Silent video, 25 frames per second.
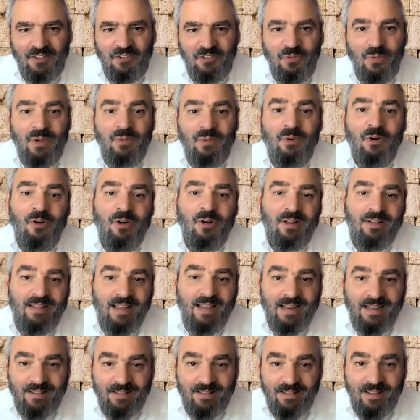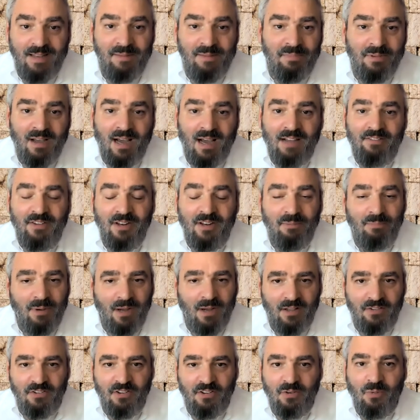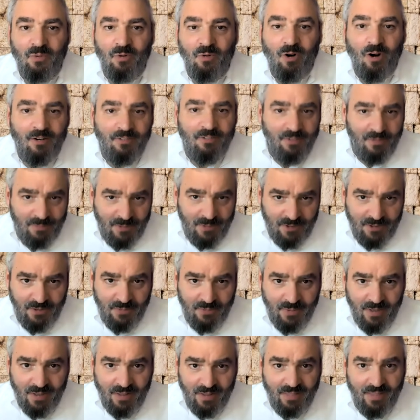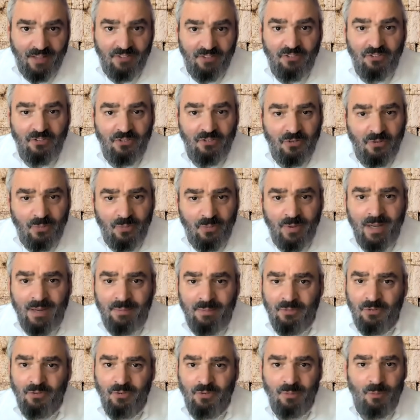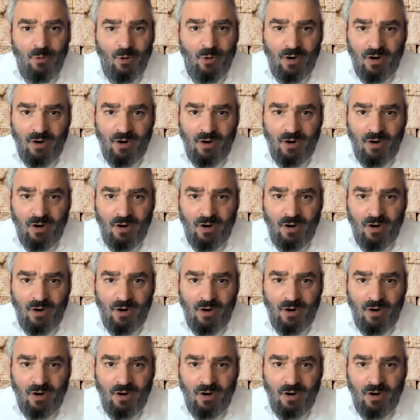This week we're going to take a deep dive in a pasuk we're all familiar with that screams for more